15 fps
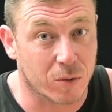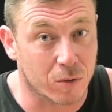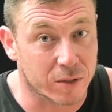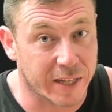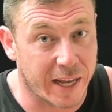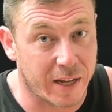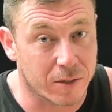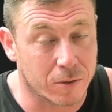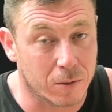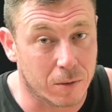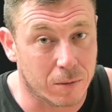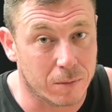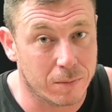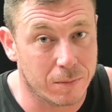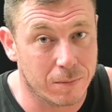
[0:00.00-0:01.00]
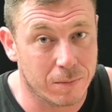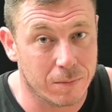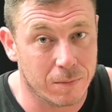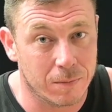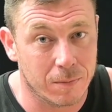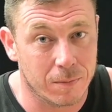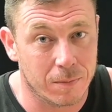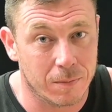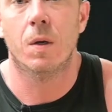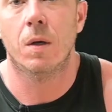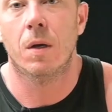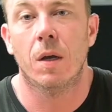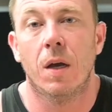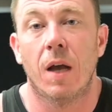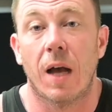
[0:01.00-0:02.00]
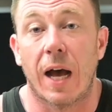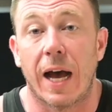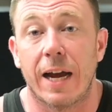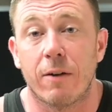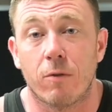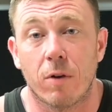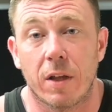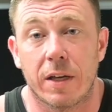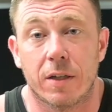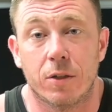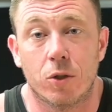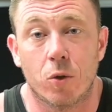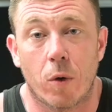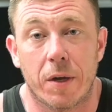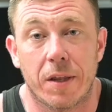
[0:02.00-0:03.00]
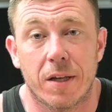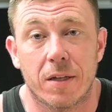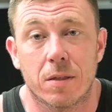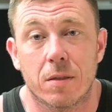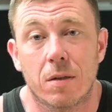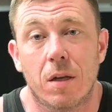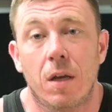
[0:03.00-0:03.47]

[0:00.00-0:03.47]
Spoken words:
scan tool. I really enjoy this.